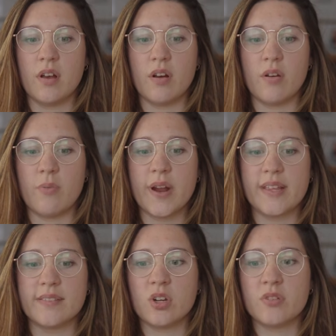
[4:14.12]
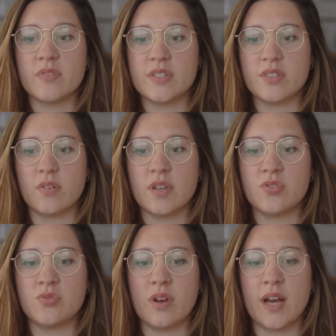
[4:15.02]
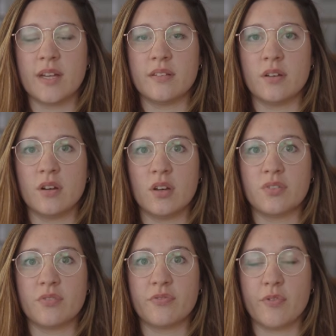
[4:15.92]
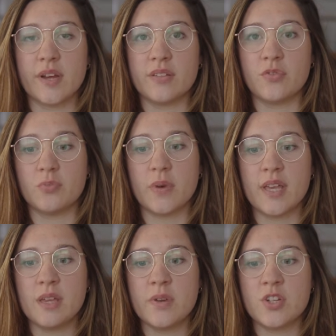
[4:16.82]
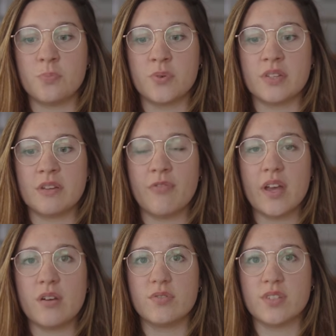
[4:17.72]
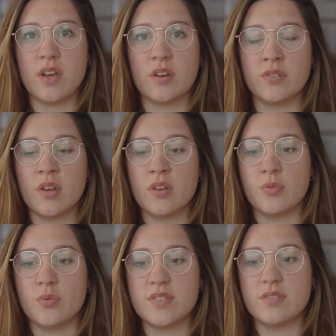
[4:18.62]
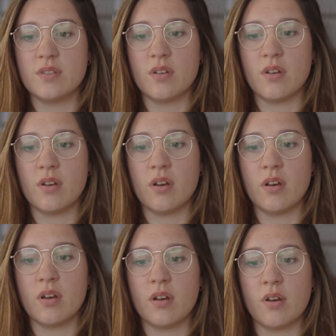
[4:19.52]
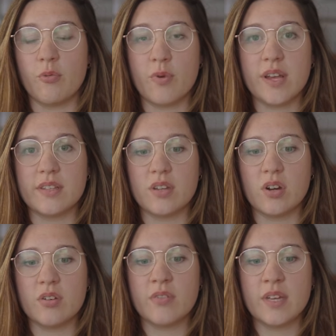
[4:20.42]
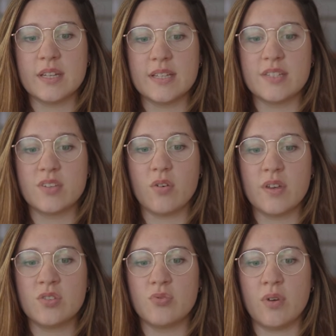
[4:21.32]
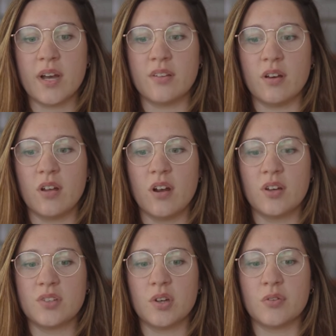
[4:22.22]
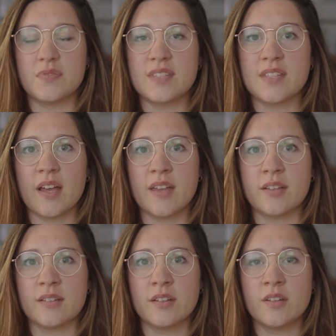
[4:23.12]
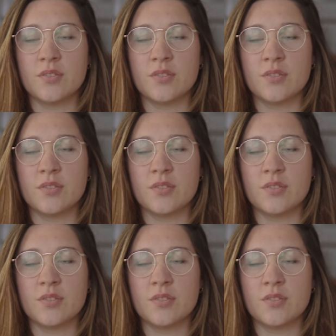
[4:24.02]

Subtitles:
red curve, is going to add a lot of red to my image. But if I go down with the red curve, is going to add a lot of cyan